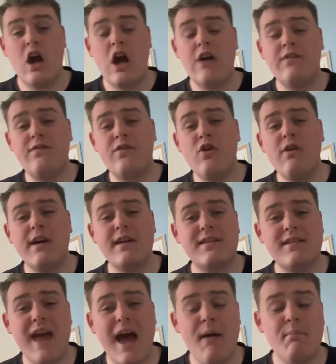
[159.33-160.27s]
For
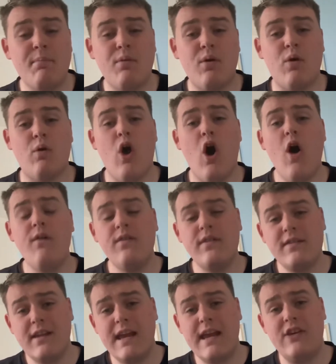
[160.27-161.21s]
example,
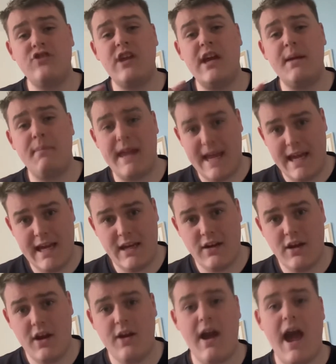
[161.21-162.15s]
obviously Shiba
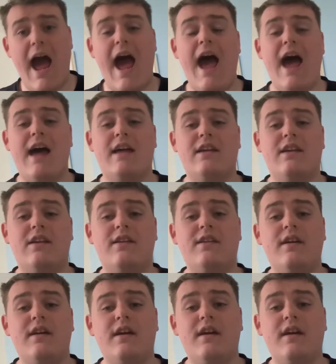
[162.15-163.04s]
Inu and